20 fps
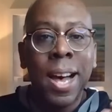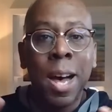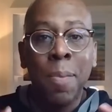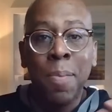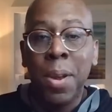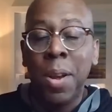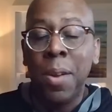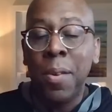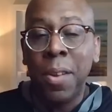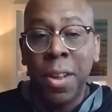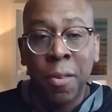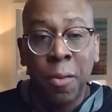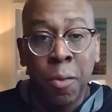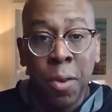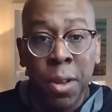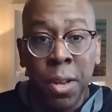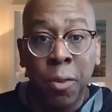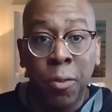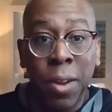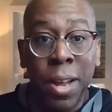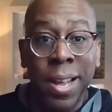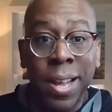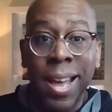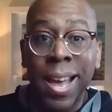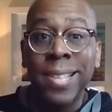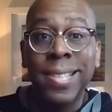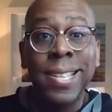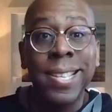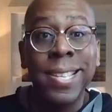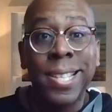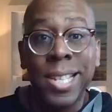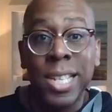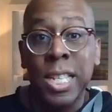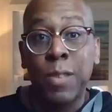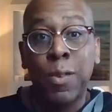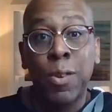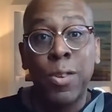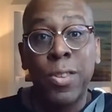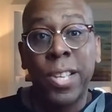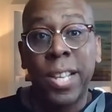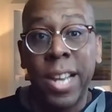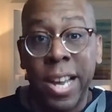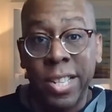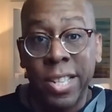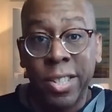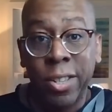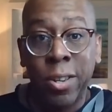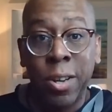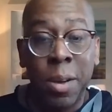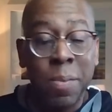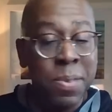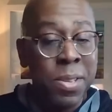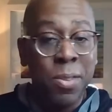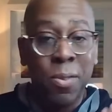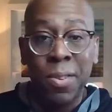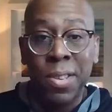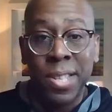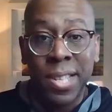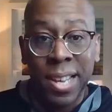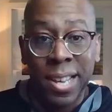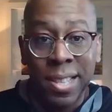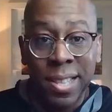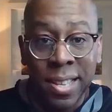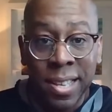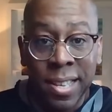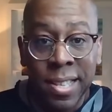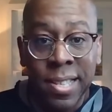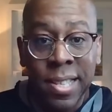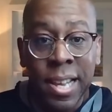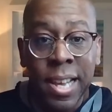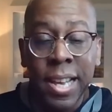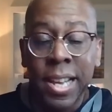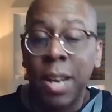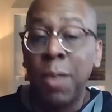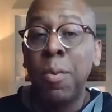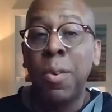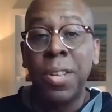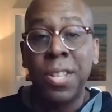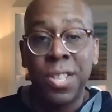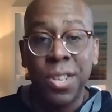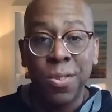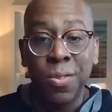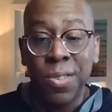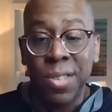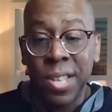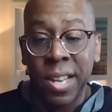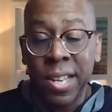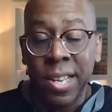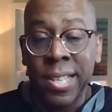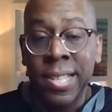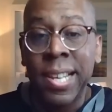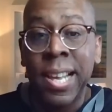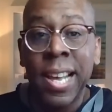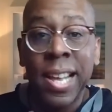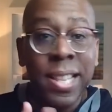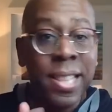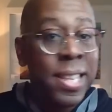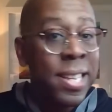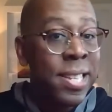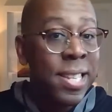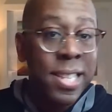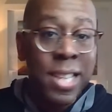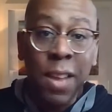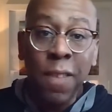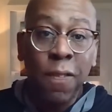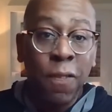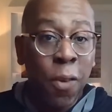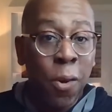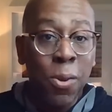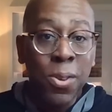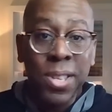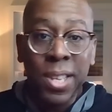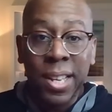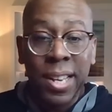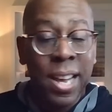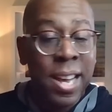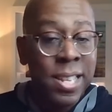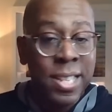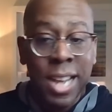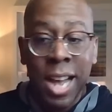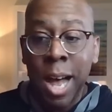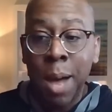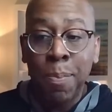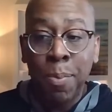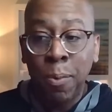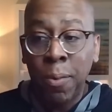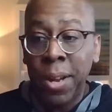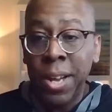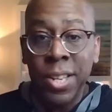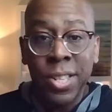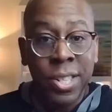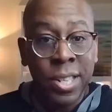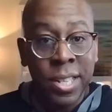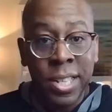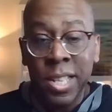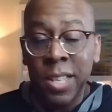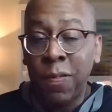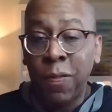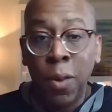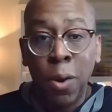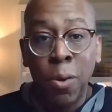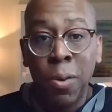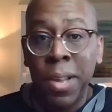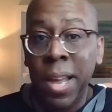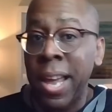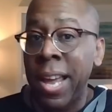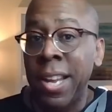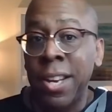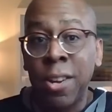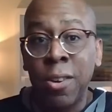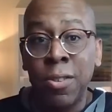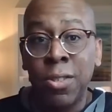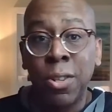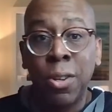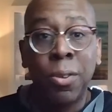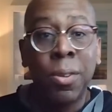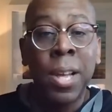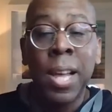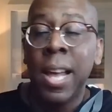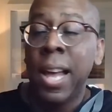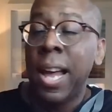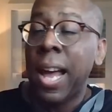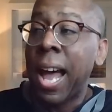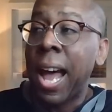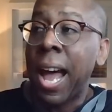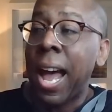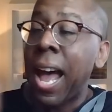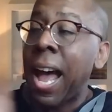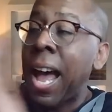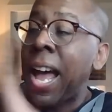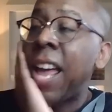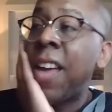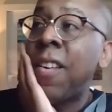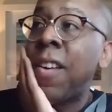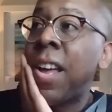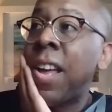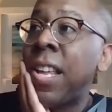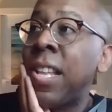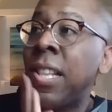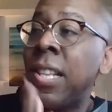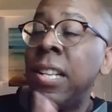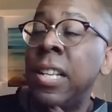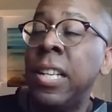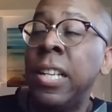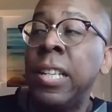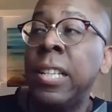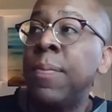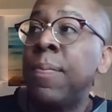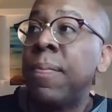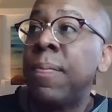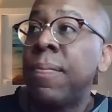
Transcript: but really great. SEC is first class, y'all. I'm just going to say this, and I will continue to say this. This is a first class operation. These folks ain't no joke. I look,